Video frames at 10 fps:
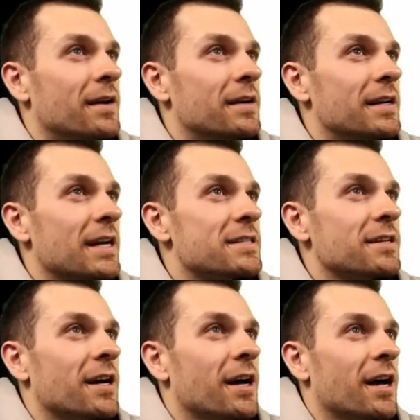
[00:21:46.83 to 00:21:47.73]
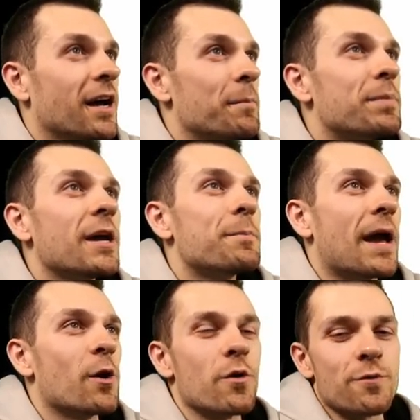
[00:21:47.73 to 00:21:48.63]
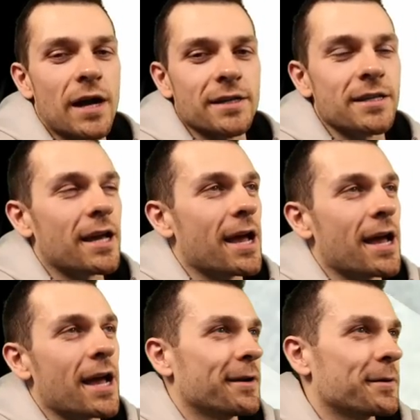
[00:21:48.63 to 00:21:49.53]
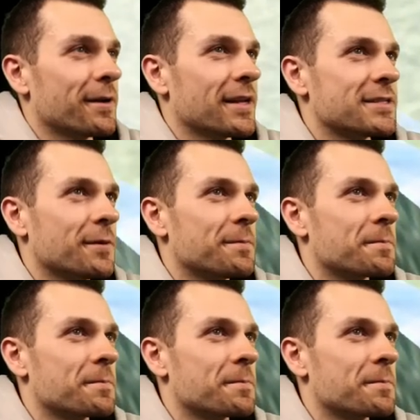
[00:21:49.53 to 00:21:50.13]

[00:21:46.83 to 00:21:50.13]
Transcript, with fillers: It's, uh, Big Penguin Rays. Yeah, yeah. Here we go. That's the one.